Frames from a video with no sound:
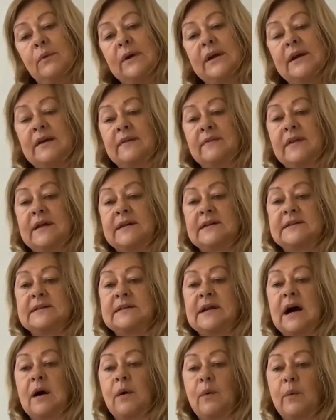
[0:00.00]
we can then
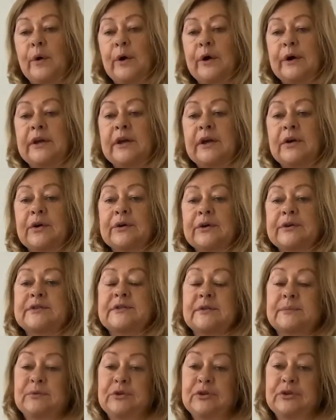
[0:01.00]
start working on
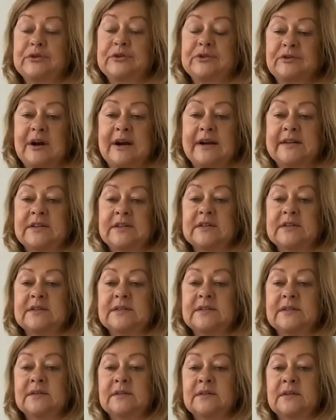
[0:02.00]
some new
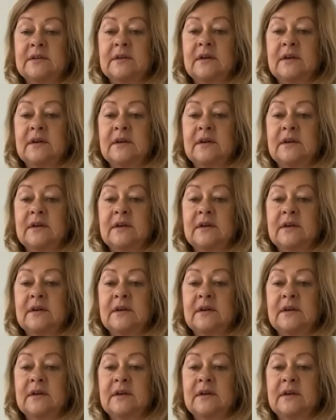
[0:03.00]
strategies,